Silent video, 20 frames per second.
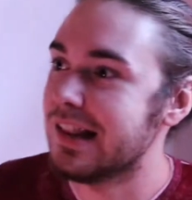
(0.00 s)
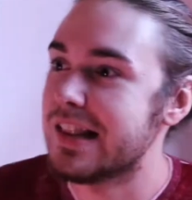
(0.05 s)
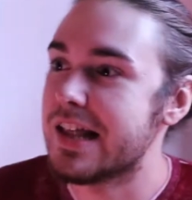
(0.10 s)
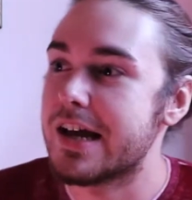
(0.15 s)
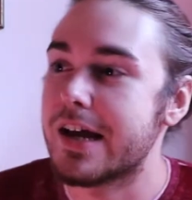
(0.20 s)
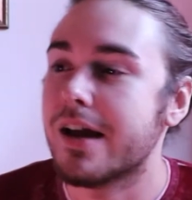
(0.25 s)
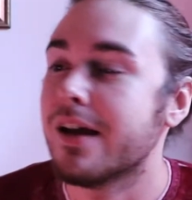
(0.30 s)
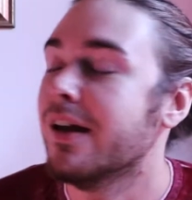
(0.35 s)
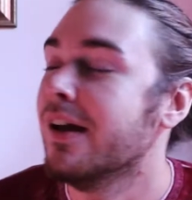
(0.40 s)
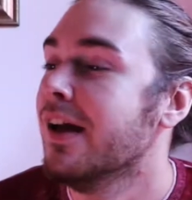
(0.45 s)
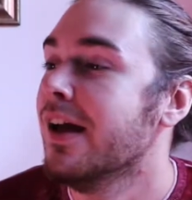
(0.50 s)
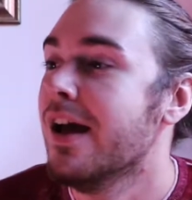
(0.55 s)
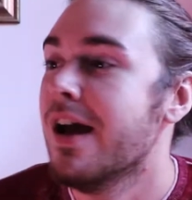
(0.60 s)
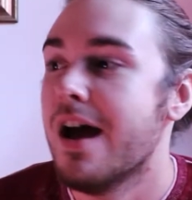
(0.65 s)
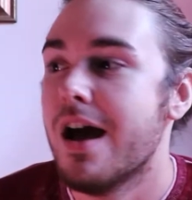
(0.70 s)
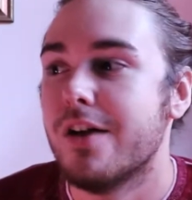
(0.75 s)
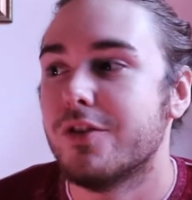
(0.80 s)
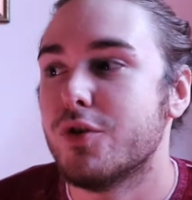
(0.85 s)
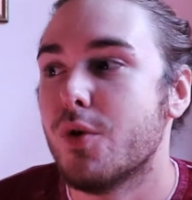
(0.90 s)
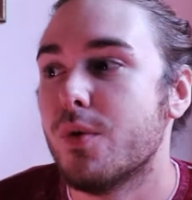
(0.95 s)
Like,
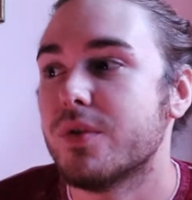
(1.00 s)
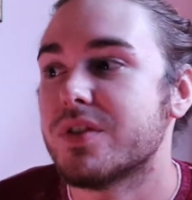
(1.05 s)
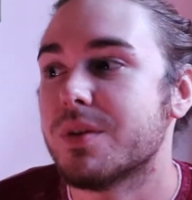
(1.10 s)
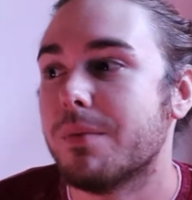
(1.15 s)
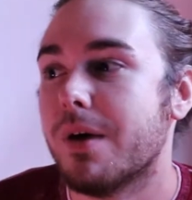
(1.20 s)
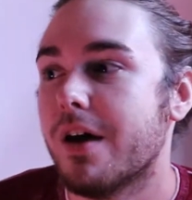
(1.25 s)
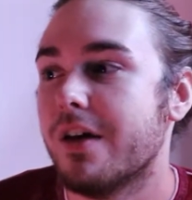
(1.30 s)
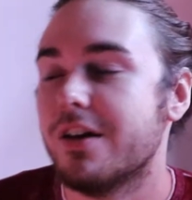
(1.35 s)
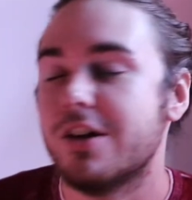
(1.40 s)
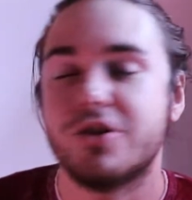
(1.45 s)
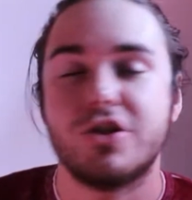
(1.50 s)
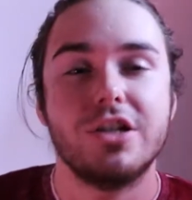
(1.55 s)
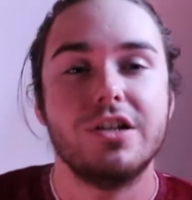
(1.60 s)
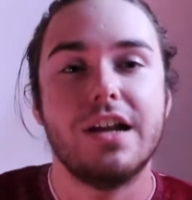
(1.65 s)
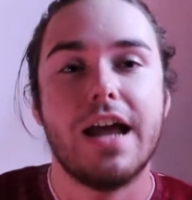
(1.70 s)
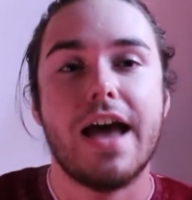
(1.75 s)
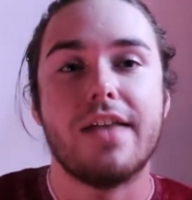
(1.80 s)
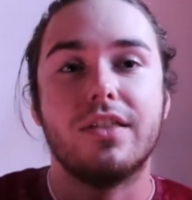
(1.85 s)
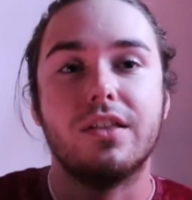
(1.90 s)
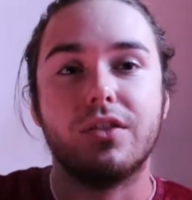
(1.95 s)
doing some, she
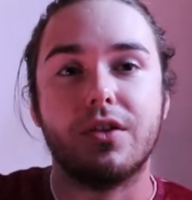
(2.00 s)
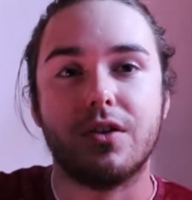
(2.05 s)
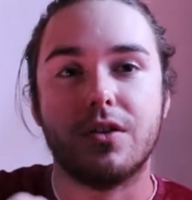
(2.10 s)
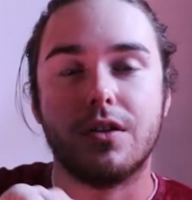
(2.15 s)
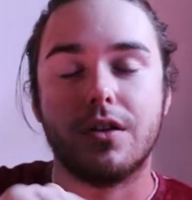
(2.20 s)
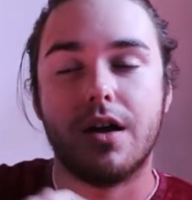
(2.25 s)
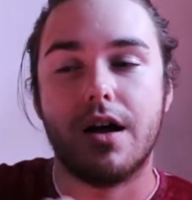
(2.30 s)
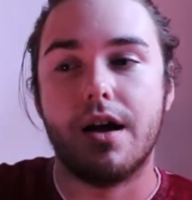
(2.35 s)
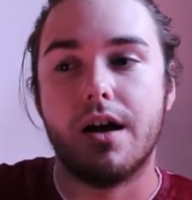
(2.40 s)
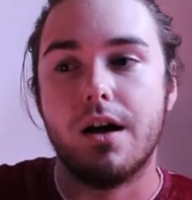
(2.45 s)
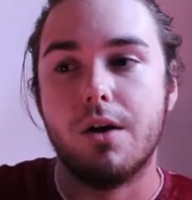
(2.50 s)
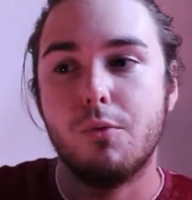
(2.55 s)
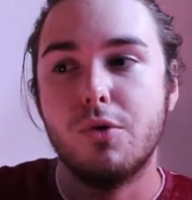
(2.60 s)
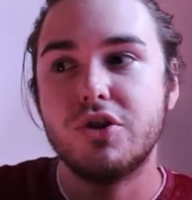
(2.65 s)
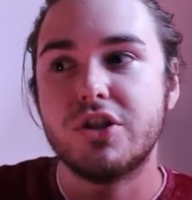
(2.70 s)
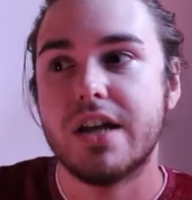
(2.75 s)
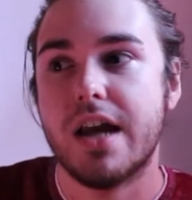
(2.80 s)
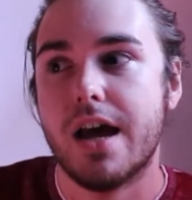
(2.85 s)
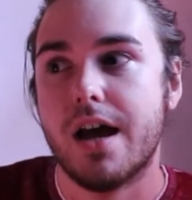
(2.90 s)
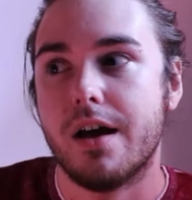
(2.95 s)
had the little, what'd
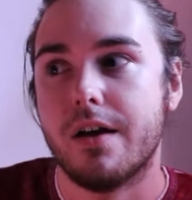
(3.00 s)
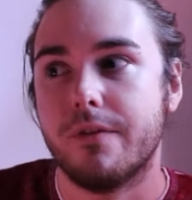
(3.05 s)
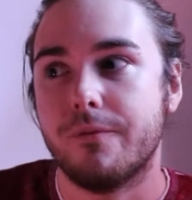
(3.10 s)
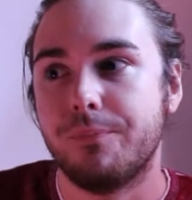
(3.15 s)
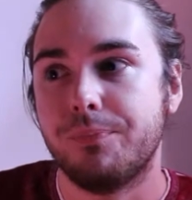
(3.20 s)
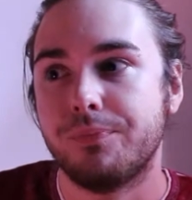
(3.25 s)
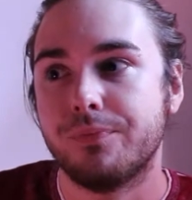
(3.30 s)
she have?